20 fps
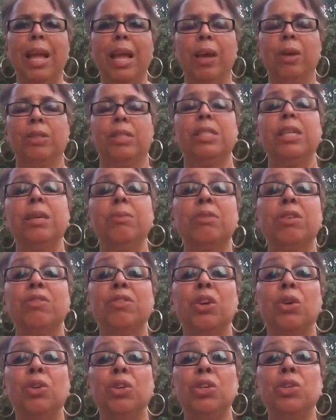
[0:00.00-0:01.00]
it seemed of
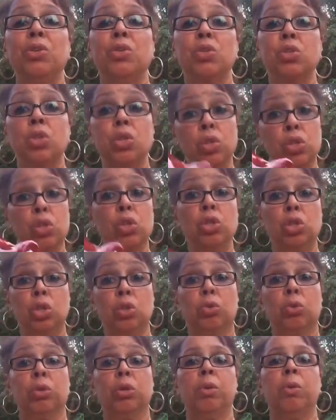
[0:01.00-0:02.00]
no use. So she
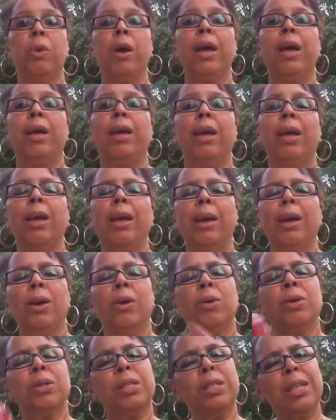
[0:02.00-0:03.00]
threw it away.
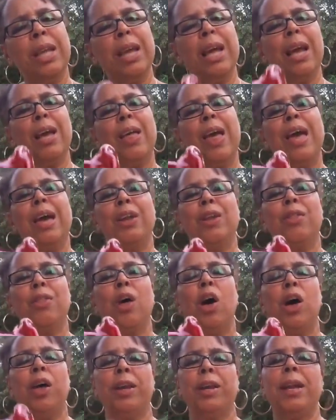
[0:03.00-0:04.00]
Well, today I had a
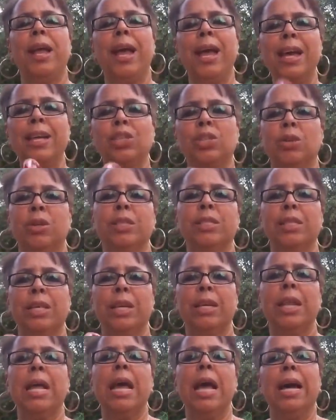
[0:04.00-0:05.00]
thought, and I asked her, I
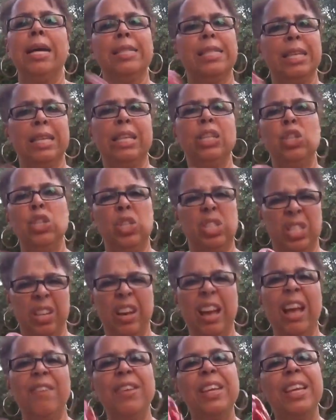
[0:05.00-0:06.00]
said, do you still
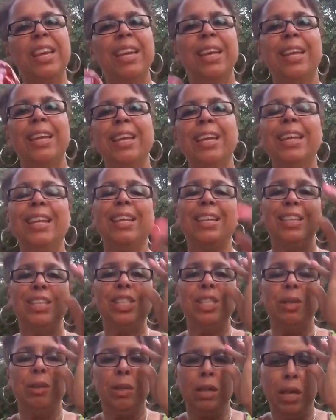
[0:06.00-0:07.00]
have it? Can I get it?
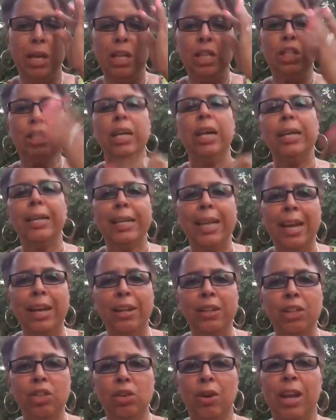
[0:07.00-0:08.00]
And she dug it
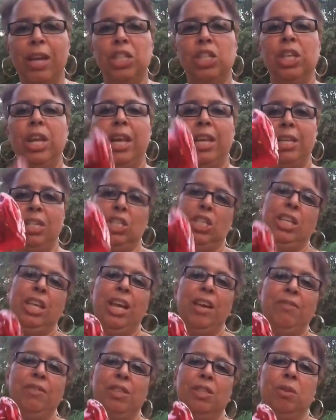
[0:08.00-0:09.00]
out of the trash can and she
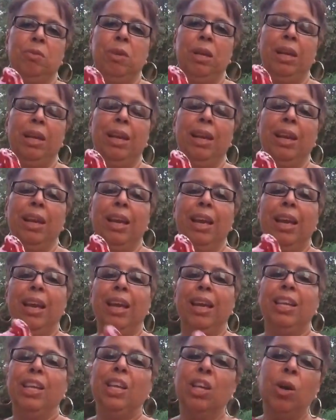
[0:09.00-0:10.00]
gave it to me.
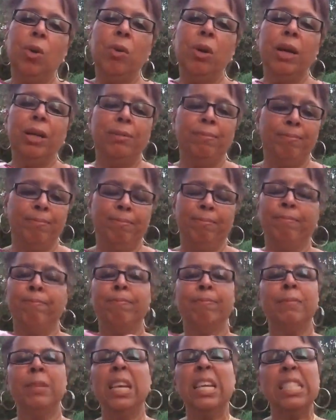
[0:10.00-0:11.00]
You know what?
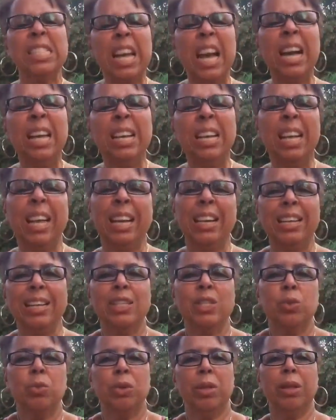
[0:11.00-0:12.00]
That's kind of like
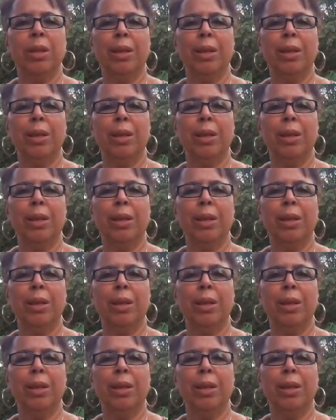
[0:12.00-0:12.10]
us